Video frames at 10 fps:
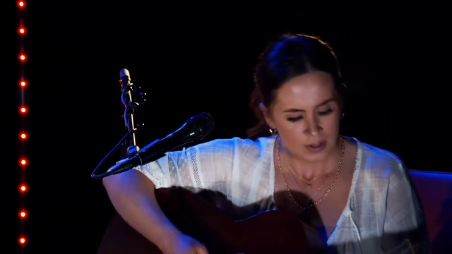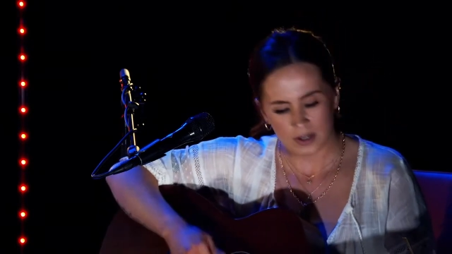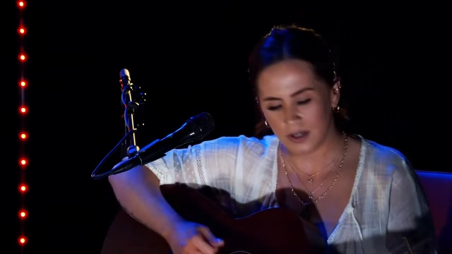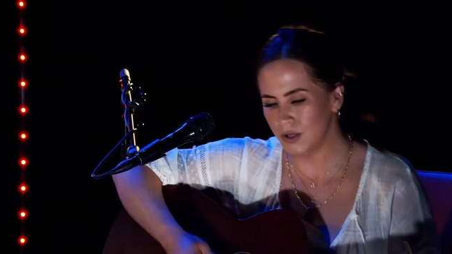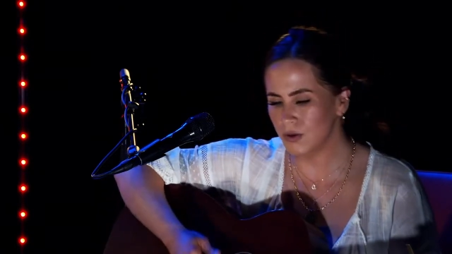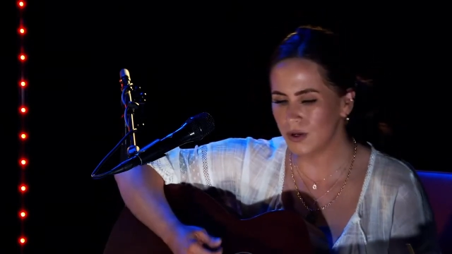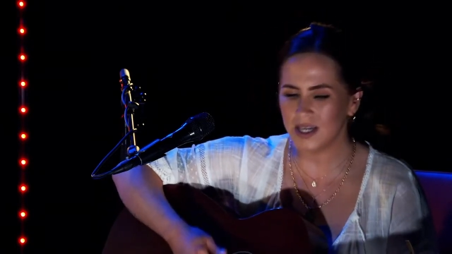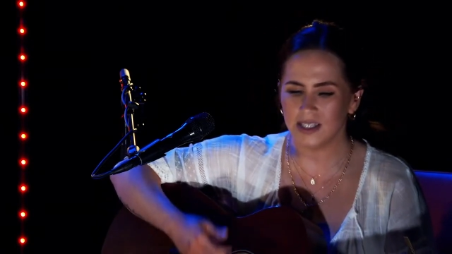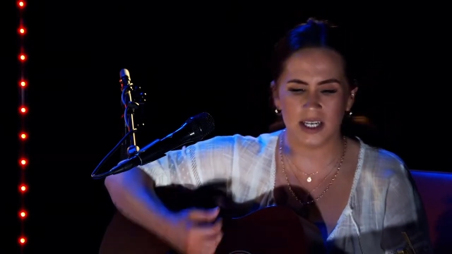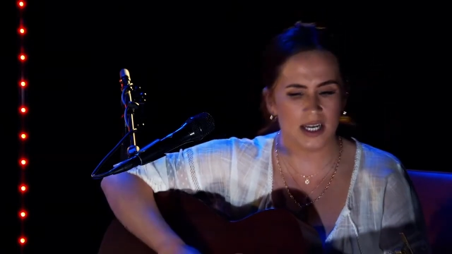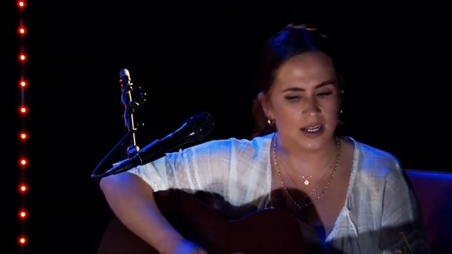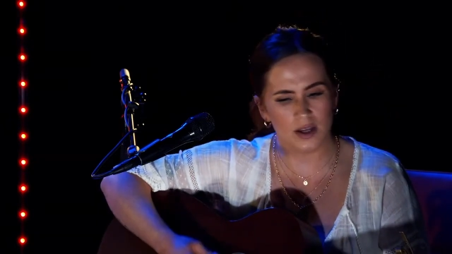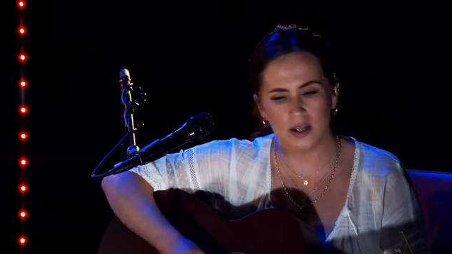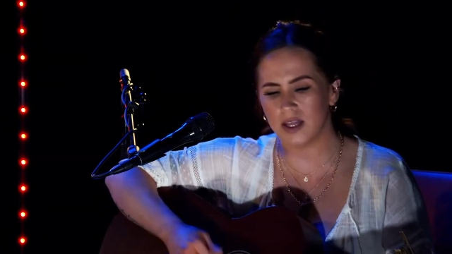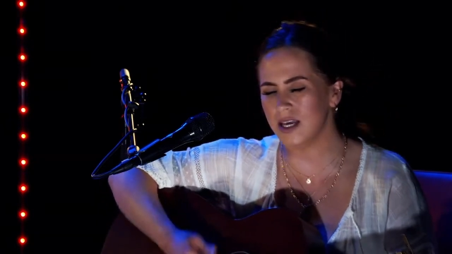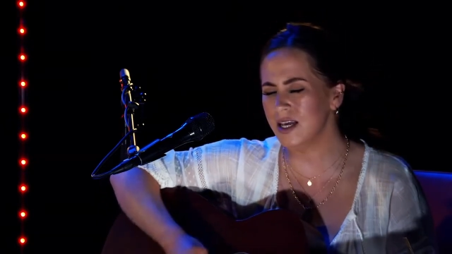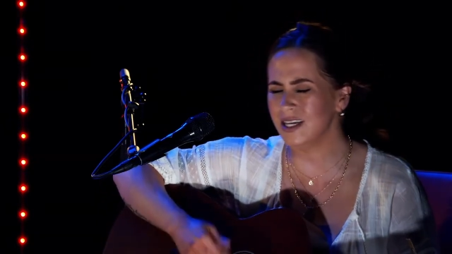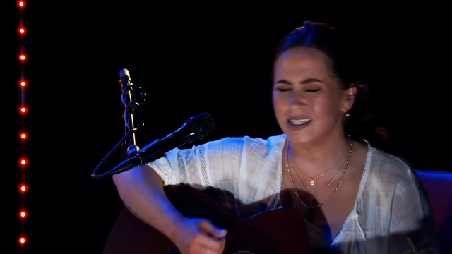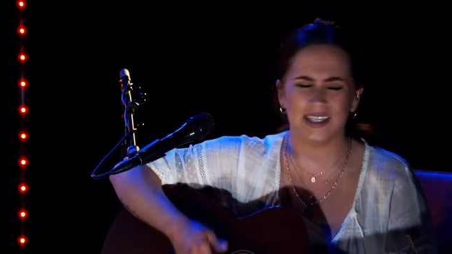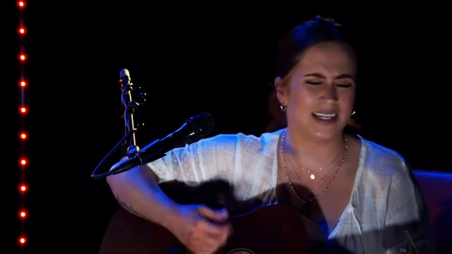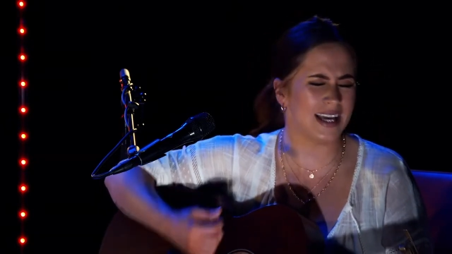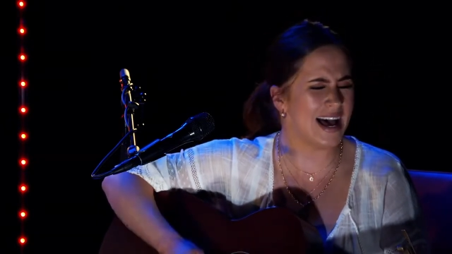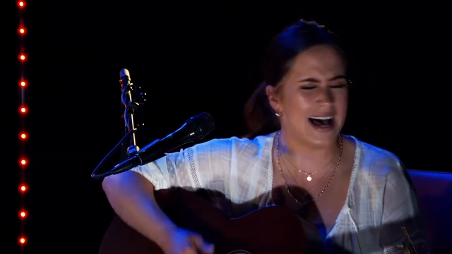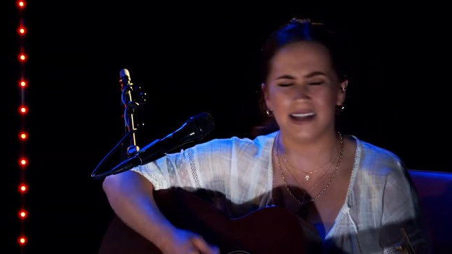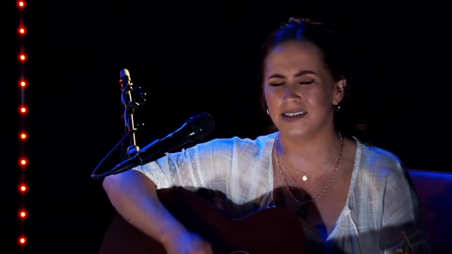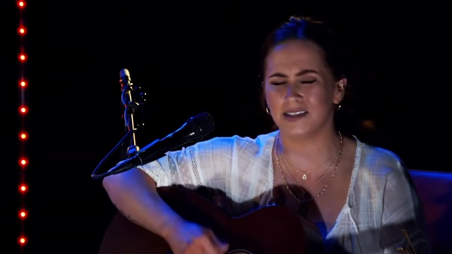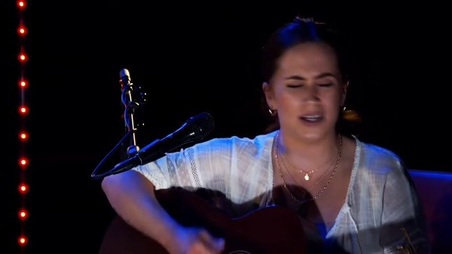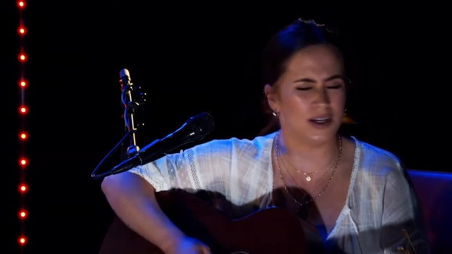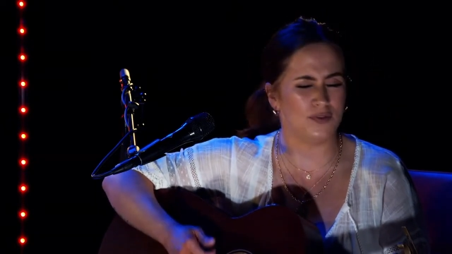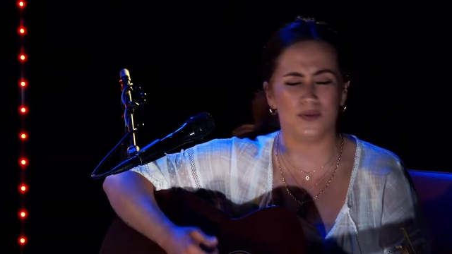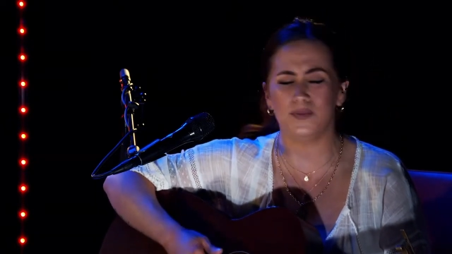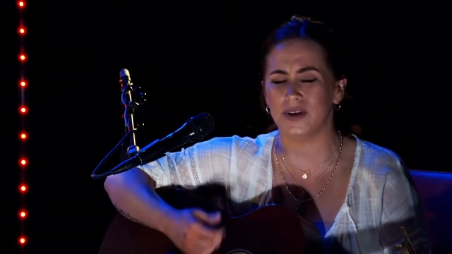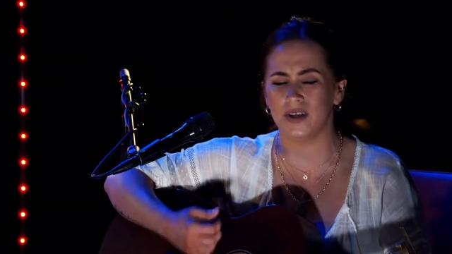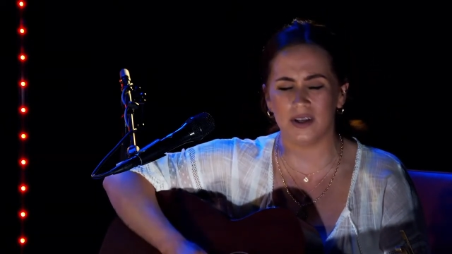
And you can't take the things that God has given me.